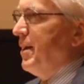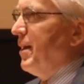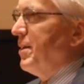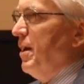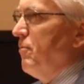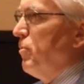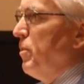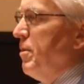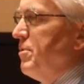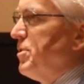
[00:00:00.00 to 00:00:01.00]
that Governor
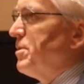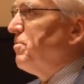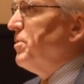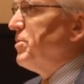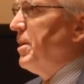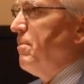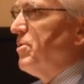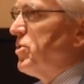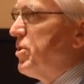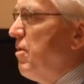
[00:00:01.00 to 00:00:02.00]
Winter he
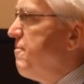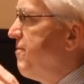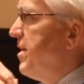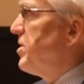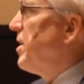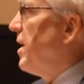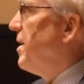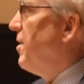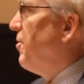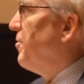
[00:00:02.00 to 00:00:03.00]
was so
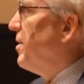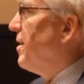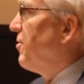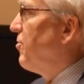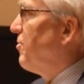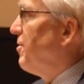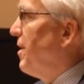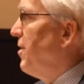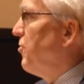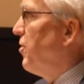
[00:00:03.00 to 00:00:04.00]
fixated on this
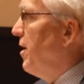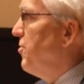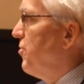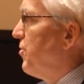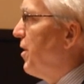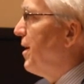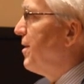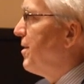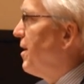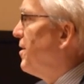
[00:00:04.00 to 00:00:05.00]
education
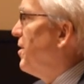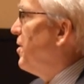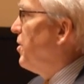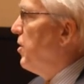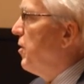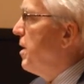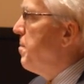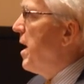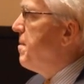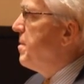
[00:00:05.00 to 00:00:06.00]
thing that, you know, he
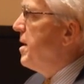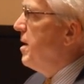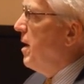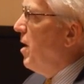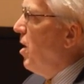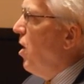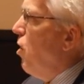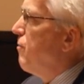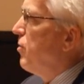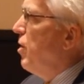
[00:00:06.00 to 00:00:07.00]
might be
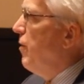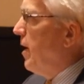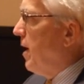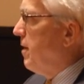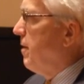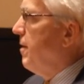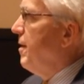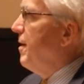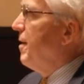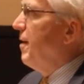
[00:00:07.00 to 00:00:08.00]
overdoing it.
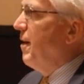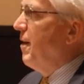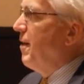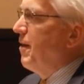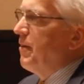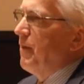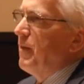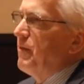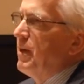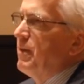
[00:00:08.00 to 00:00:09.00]

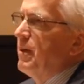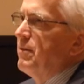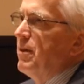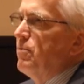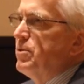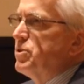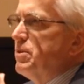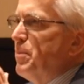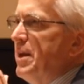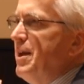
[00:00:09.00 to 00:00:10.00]

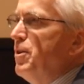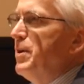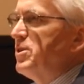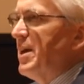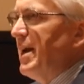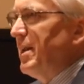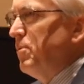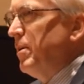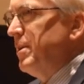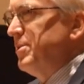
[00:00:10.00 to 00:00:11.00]
But he knew exactly
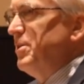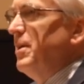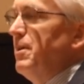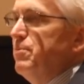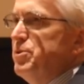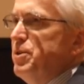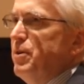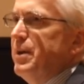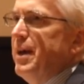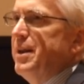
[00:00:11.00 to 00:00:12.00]
what he was
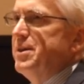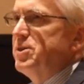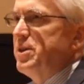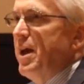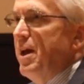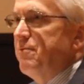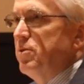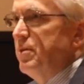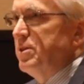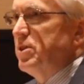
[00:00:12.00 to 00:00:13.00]
doing, and his staff
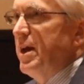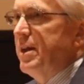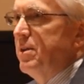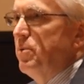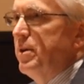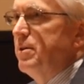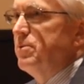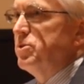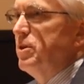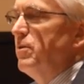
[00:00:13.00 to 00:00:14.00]
knew exactly what he
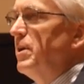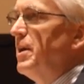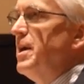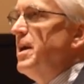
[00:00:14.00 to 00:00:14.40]
was doing,